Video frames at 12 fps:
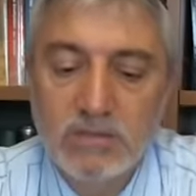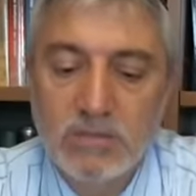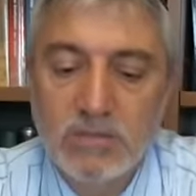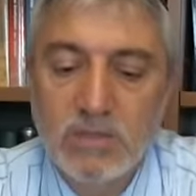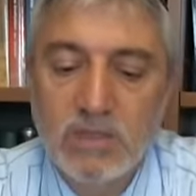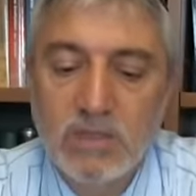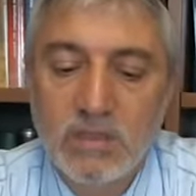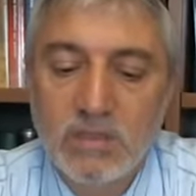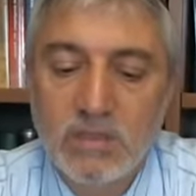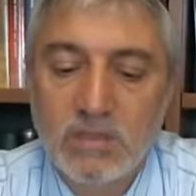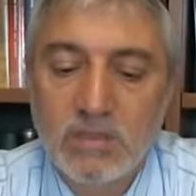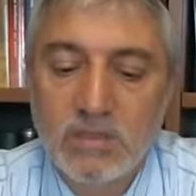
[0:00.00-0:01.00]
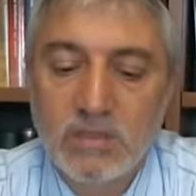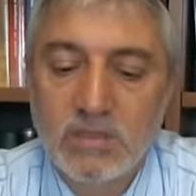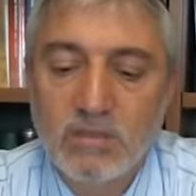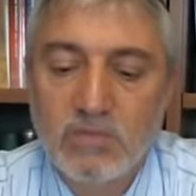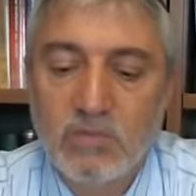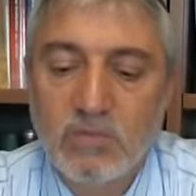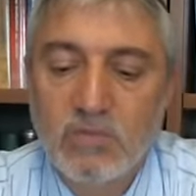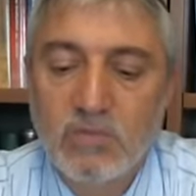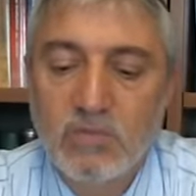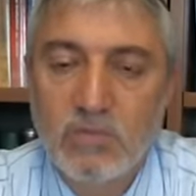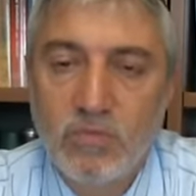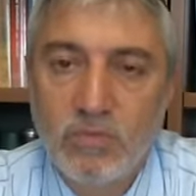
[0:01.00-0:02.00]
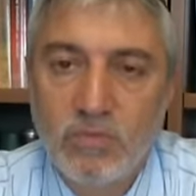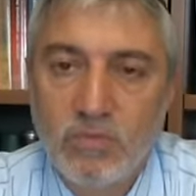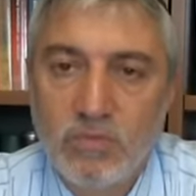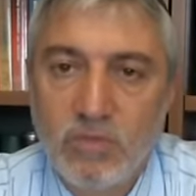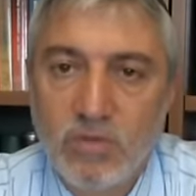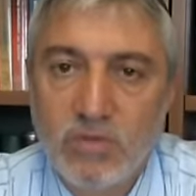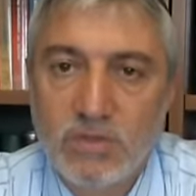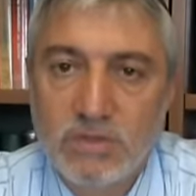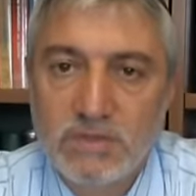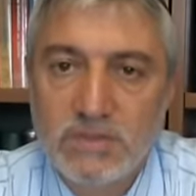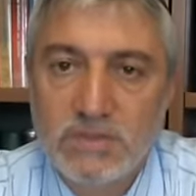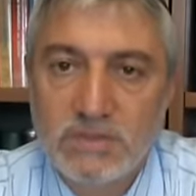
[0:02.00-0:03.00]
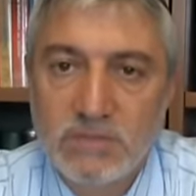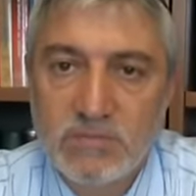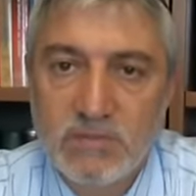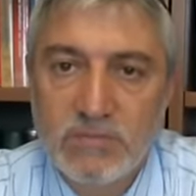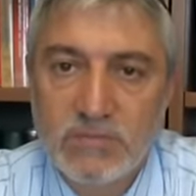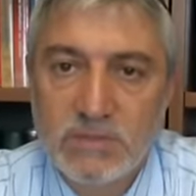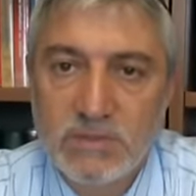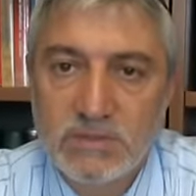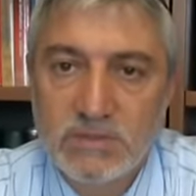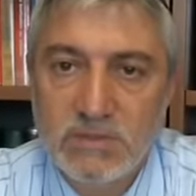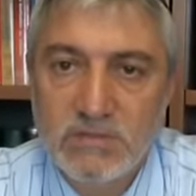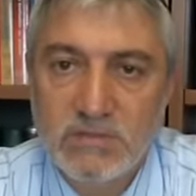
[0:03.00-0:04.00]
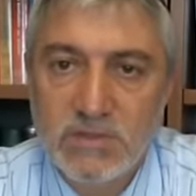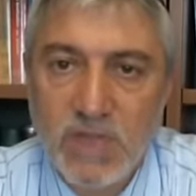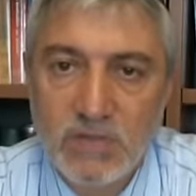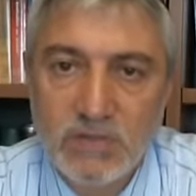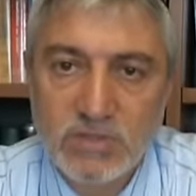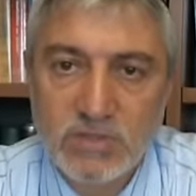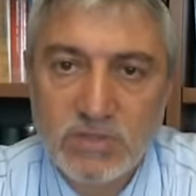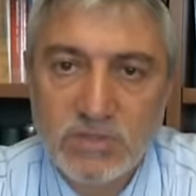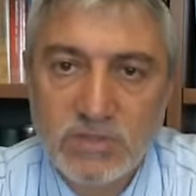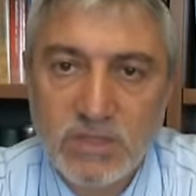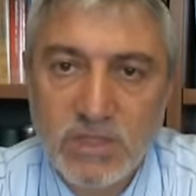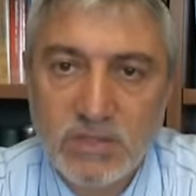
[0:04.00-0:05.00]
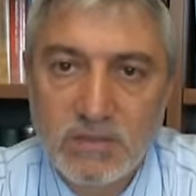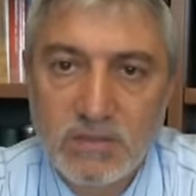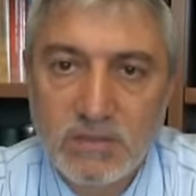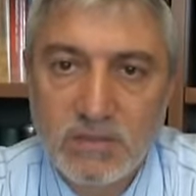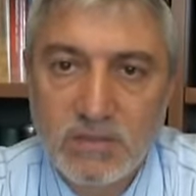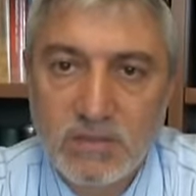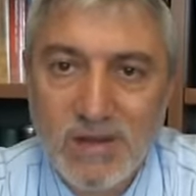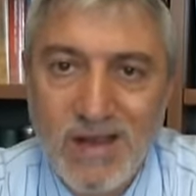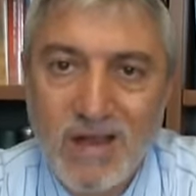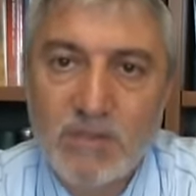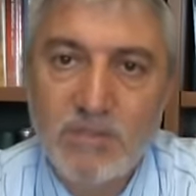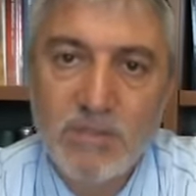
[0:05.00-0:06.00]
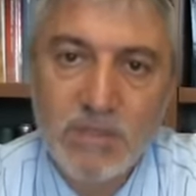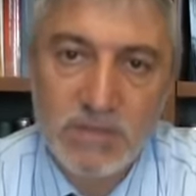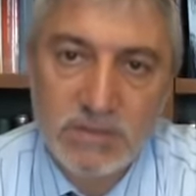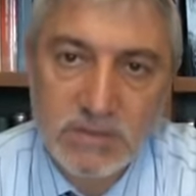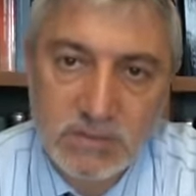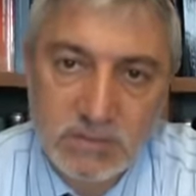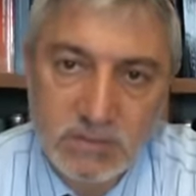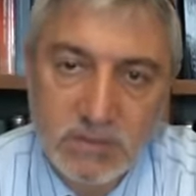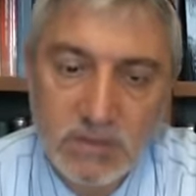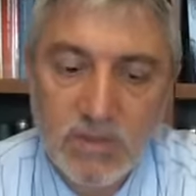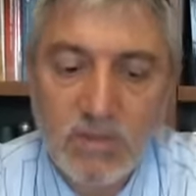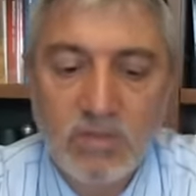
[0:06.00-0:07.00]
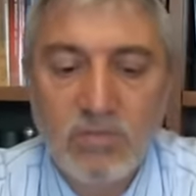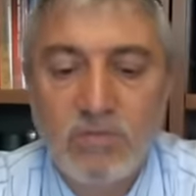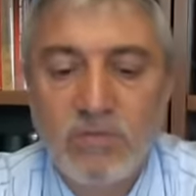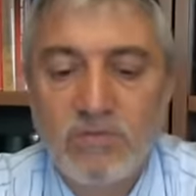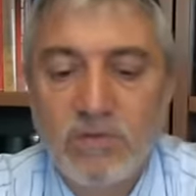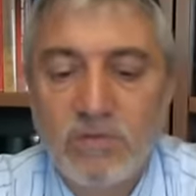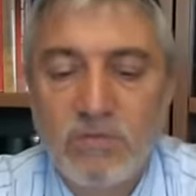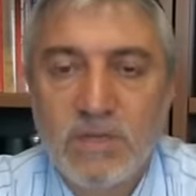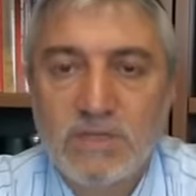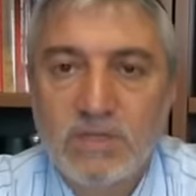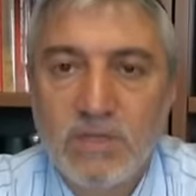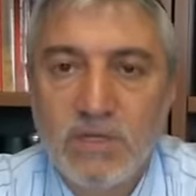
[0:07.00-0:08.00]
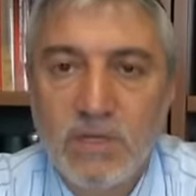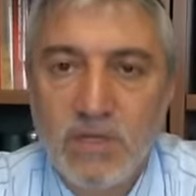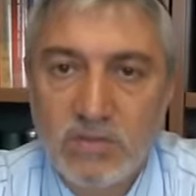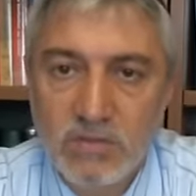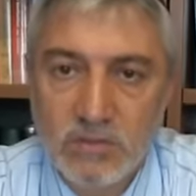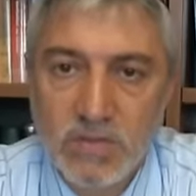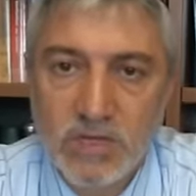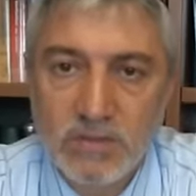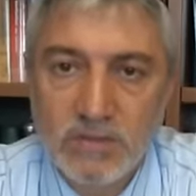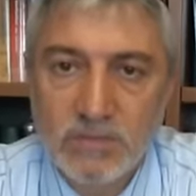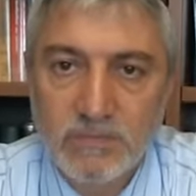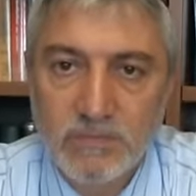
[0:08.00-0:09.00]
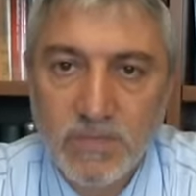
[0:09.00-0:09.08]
So when we learn the system of these different energies and their harmonies with their masculine counterpart,